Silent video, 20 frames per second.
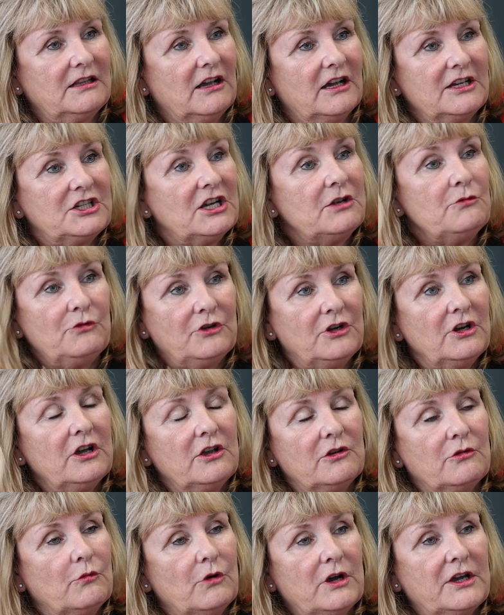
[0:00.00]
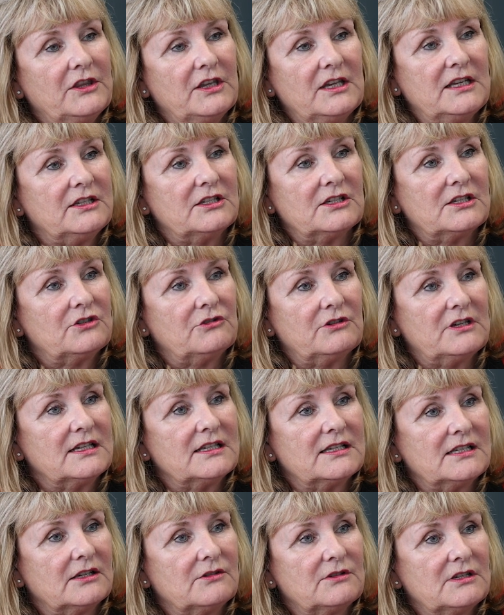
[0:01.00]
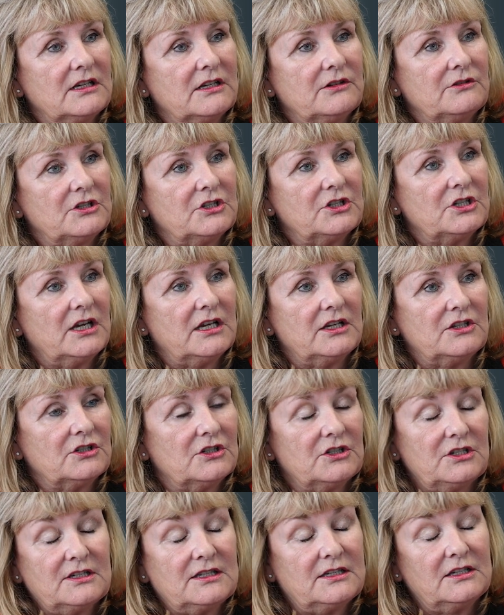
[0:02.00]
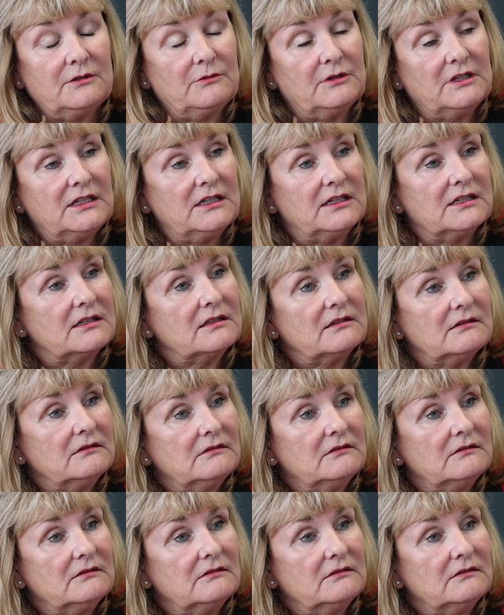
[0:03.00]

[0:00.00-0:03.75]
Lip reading: I don't know why the industry is so slow to change. I just know it is.